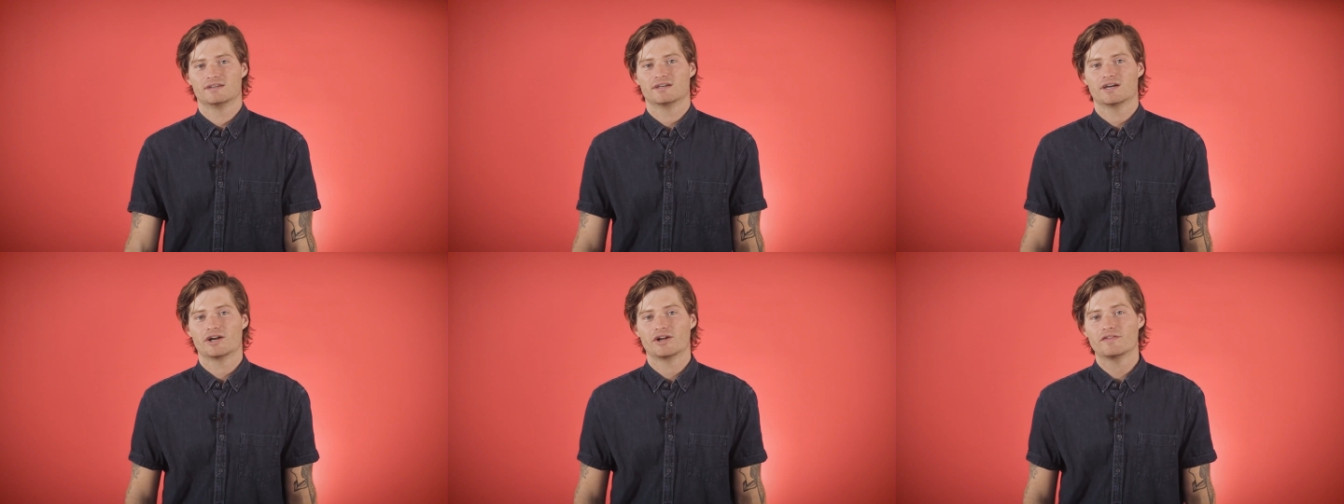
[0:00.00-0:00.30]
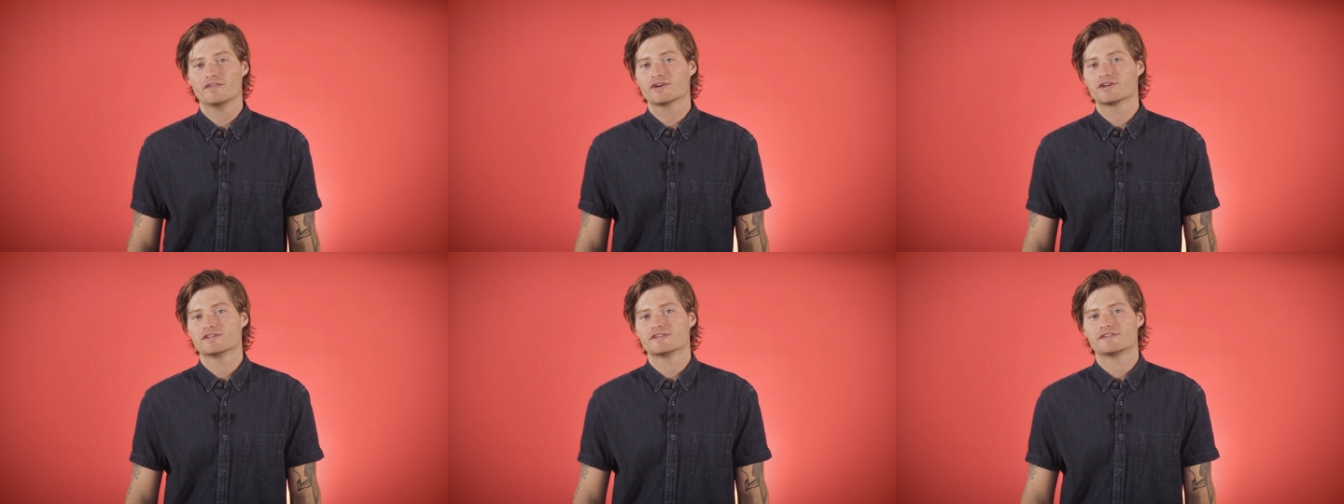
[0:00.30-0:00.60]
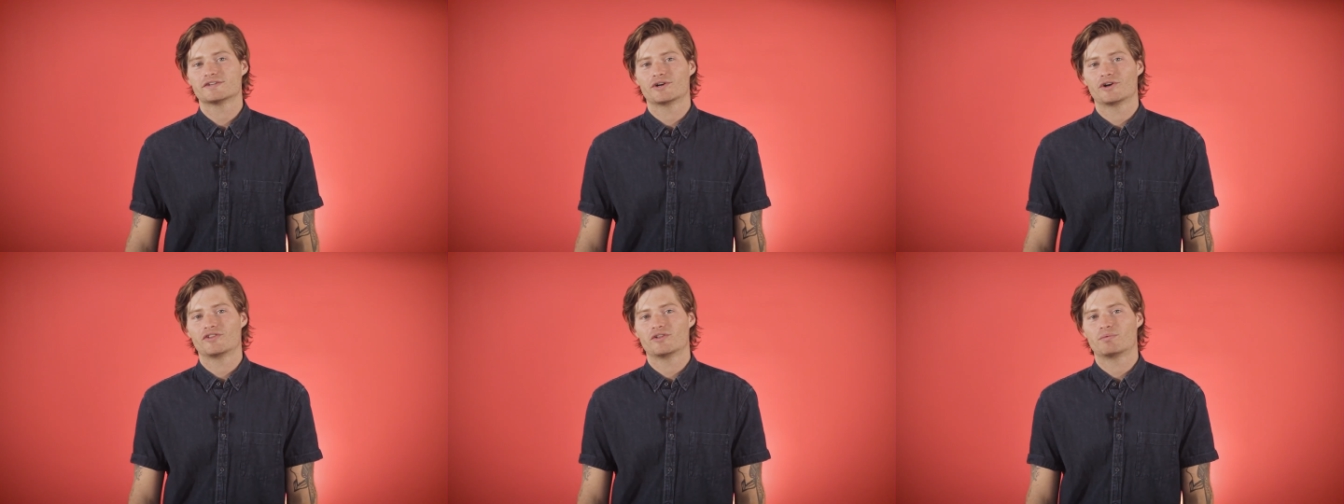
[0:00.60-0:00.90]
Another
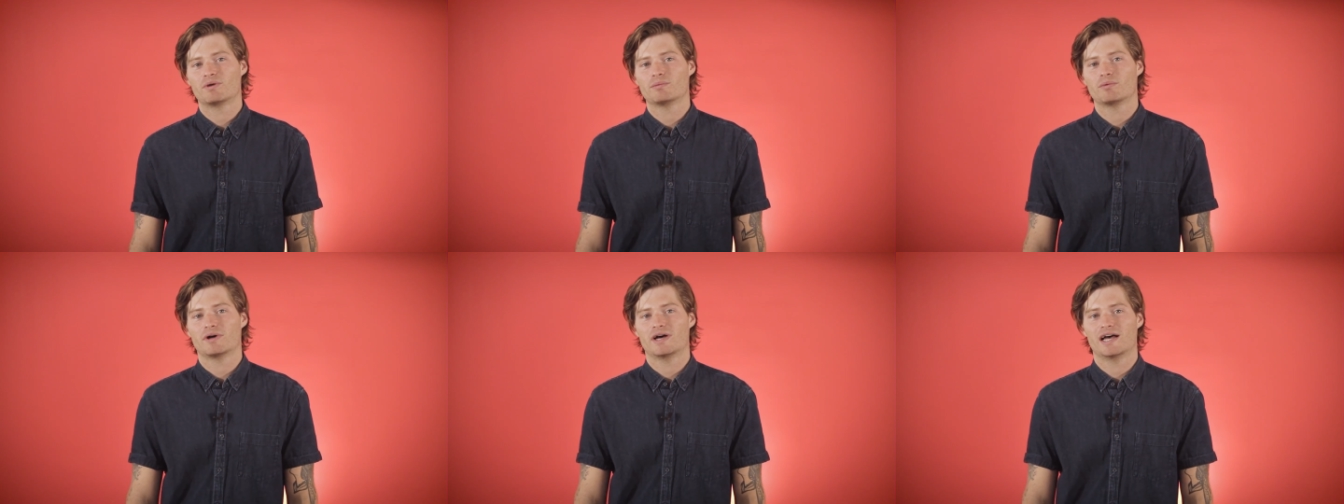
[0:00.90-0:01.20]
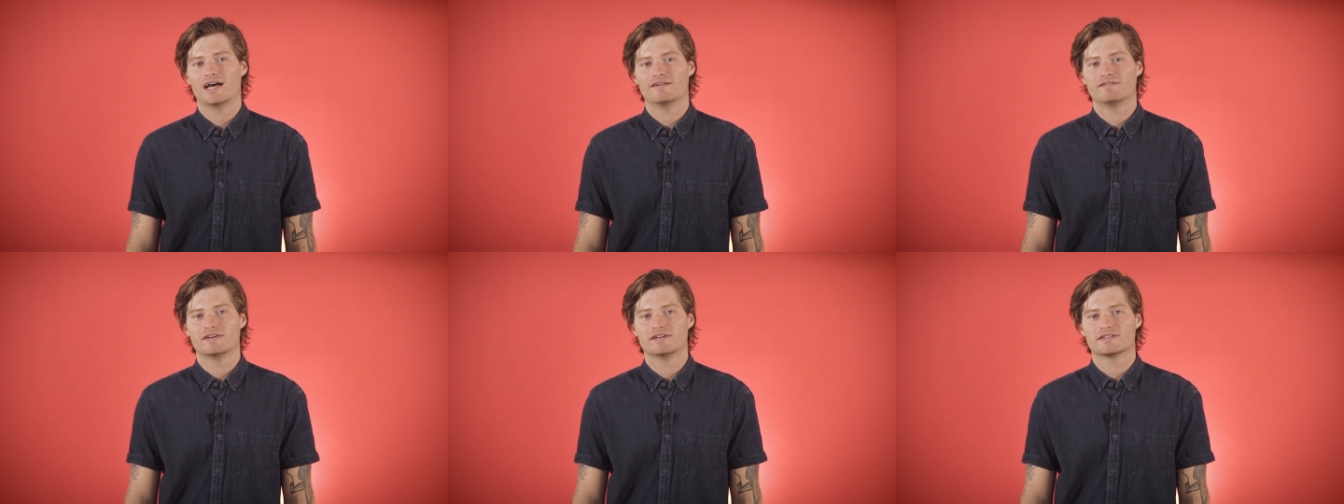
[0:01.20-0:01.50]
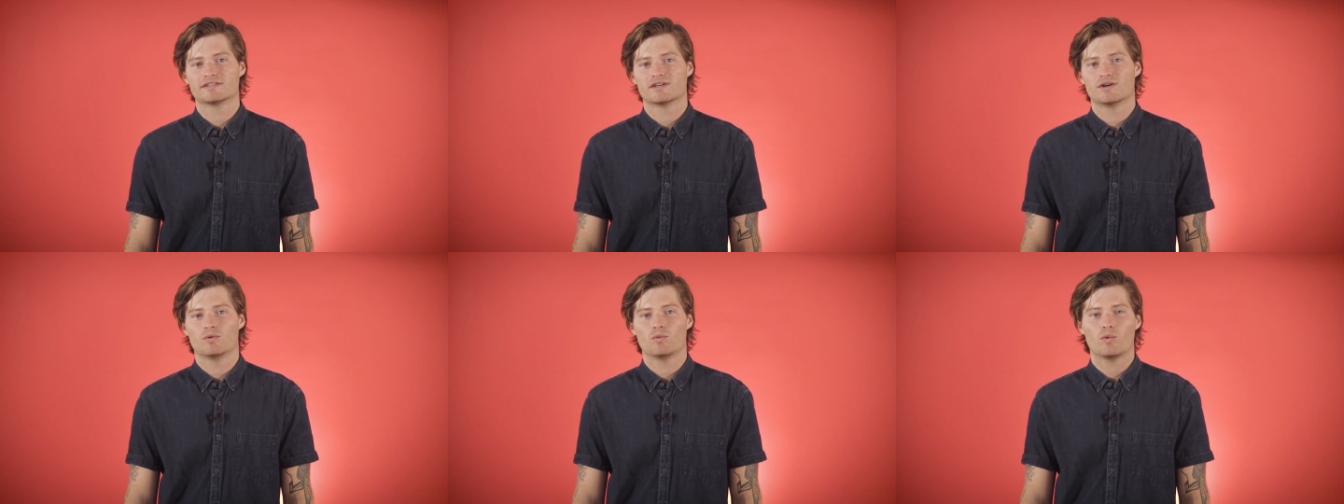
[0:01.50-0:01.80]
concern that people have
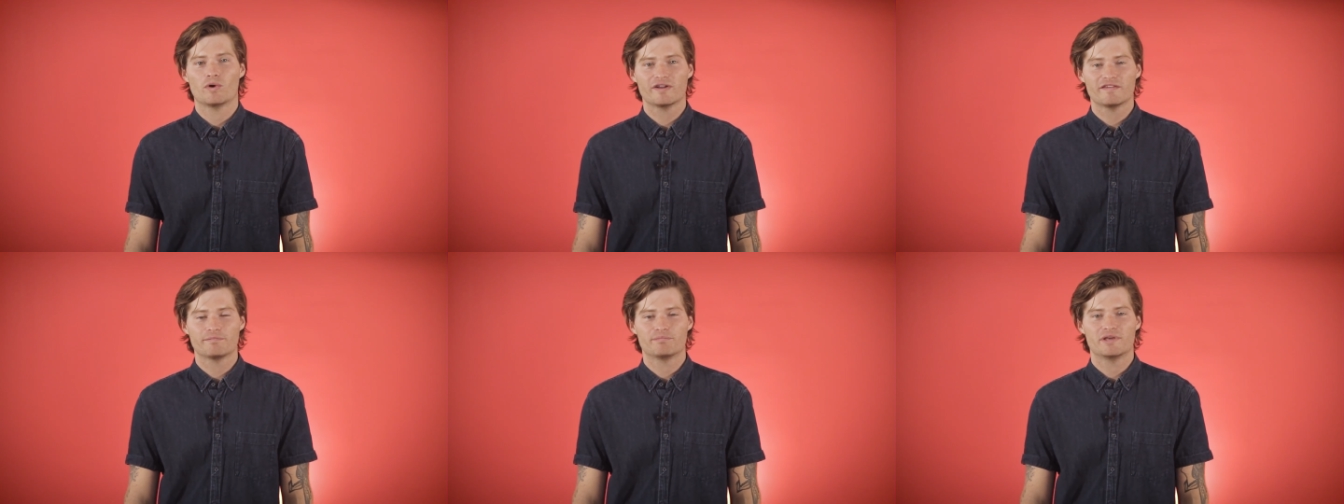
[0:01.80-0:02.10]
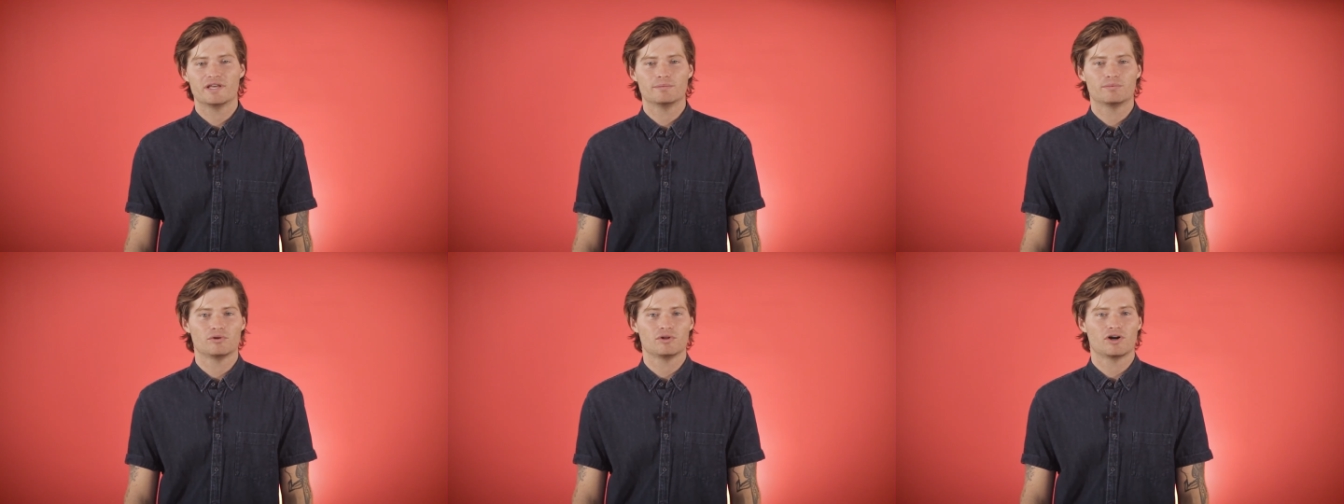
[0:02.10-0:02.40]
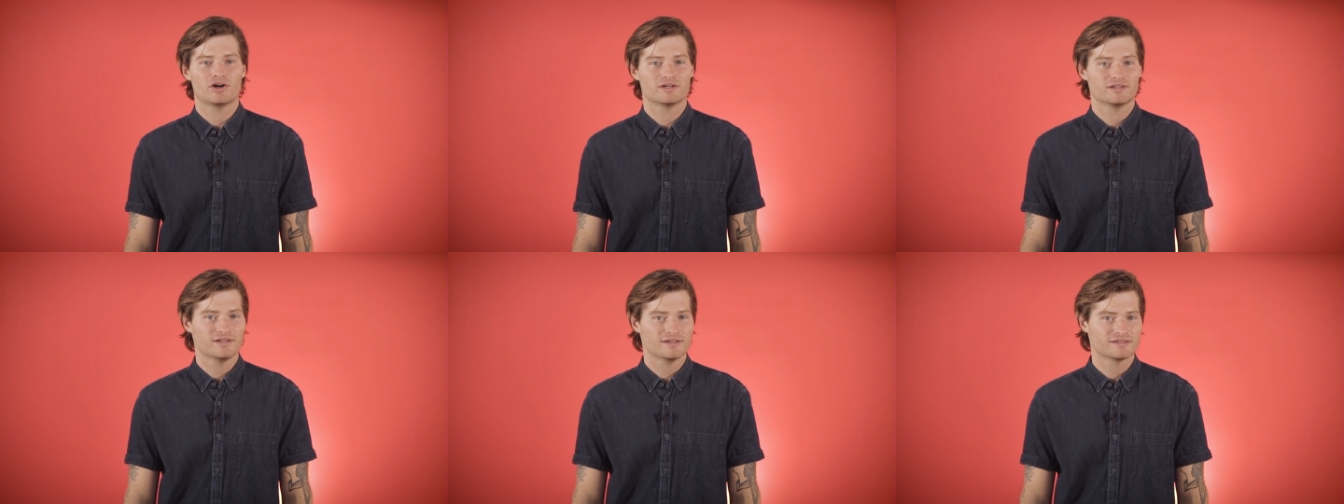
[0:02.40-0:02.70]
is, what if people
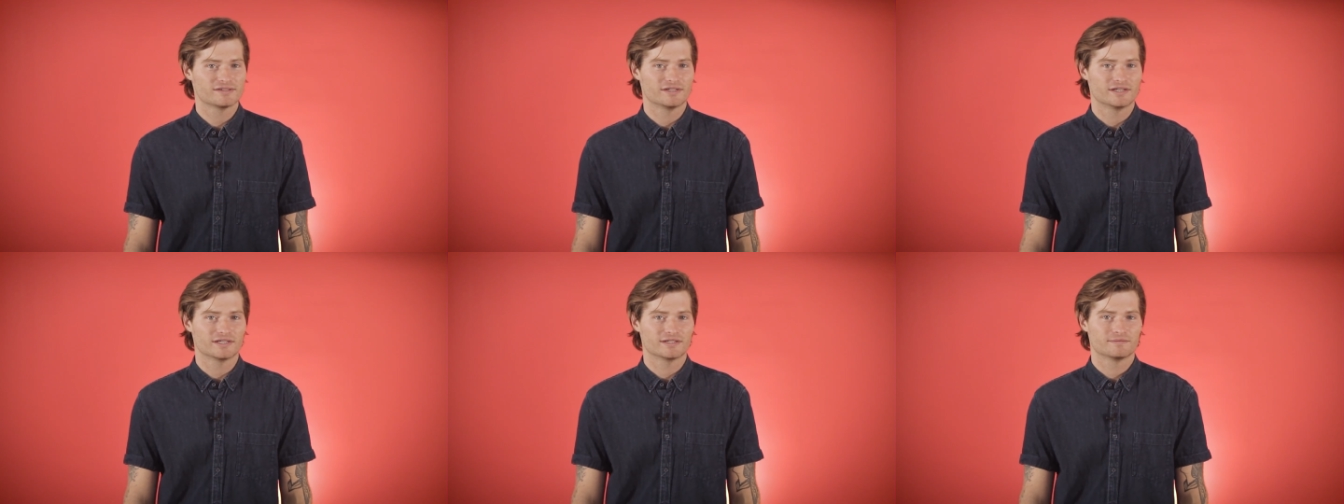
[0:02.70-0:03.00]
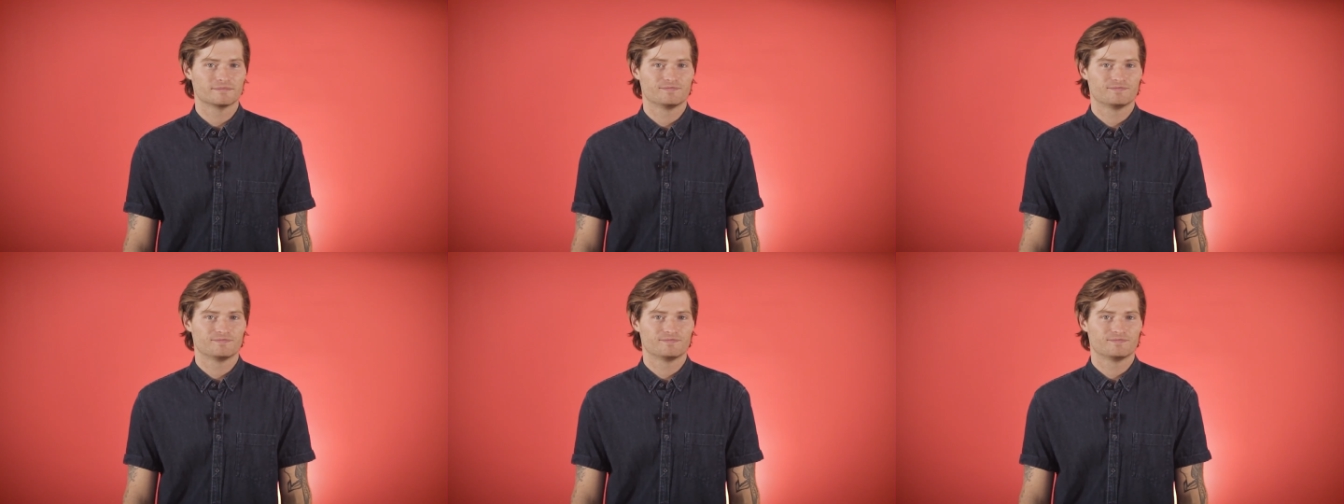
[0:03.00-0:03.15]
are listening?